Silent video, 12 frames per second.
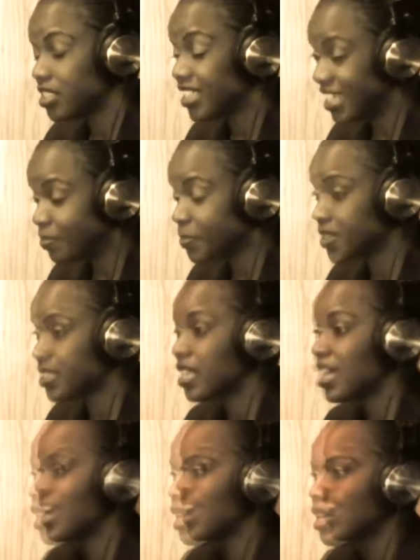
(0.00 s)
Gibbs.
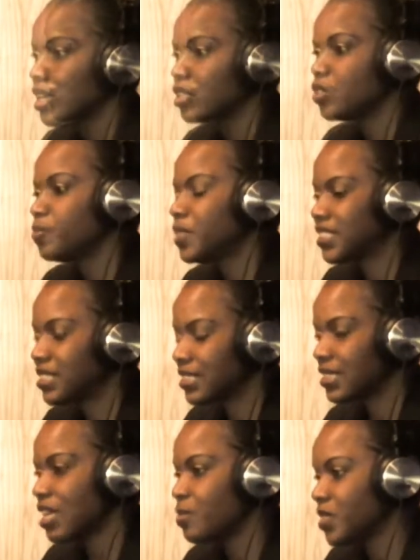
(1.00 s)
Mm-hmm.
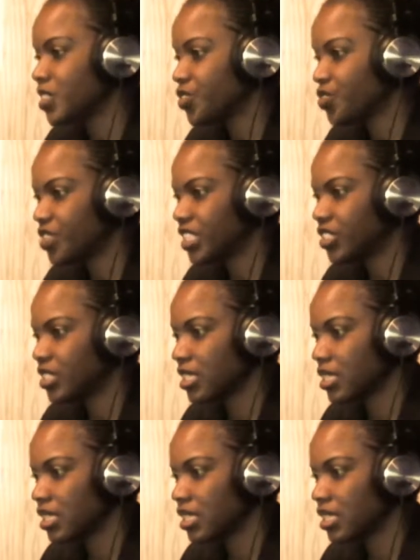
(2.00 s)
Business administration.